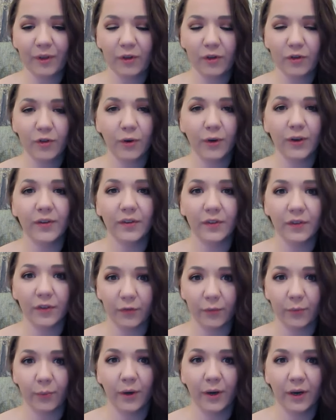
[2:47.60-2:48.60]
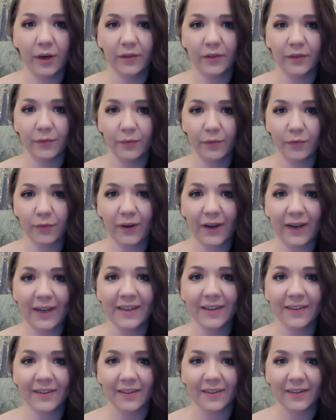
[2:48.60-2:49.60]
choices of words and
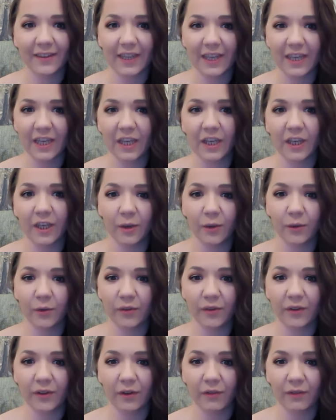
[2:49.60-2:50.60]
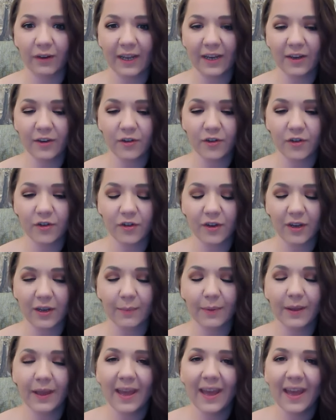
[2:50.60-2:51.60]
phrases that he used in the
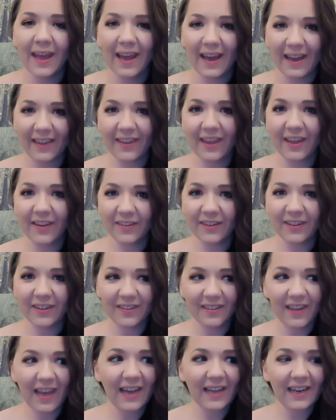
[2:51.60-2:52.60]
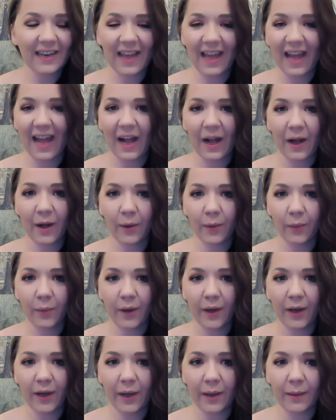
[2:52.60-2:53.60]
relationship. And that's exactly how
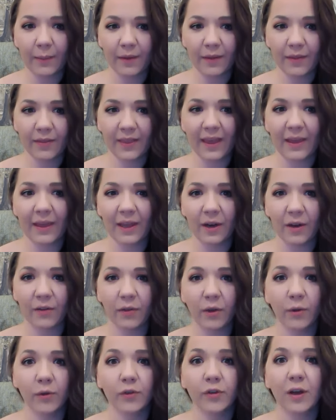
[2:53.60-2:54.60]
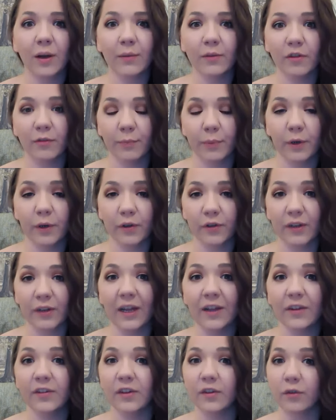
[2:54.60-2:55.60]
those types of
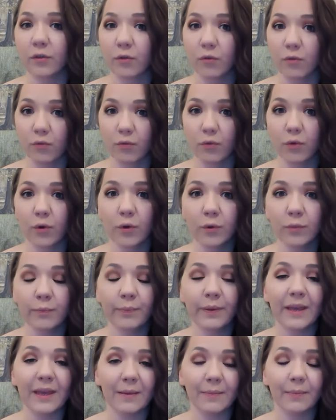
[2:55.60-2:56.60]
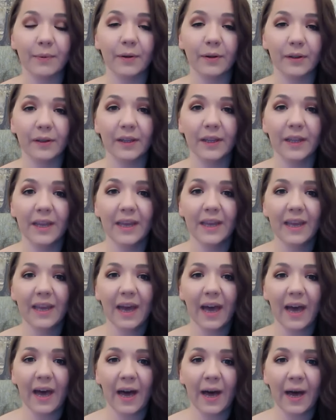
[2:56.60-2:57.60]
personalities groom people
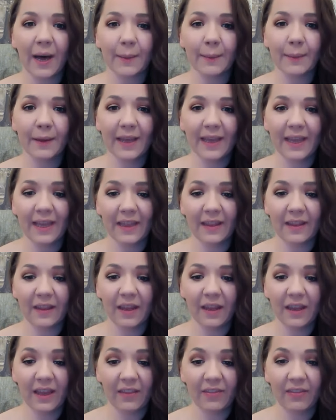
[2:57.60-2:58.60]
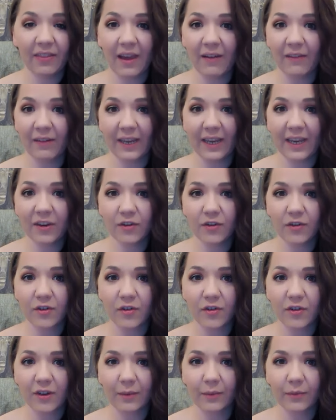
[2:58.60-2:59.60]
in their
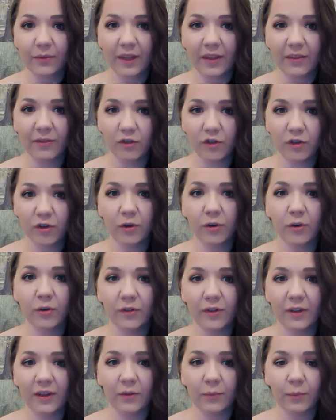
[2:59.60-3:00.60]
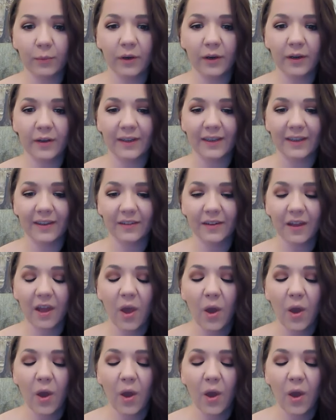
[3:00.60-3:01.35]
relationships. They choose these wordings.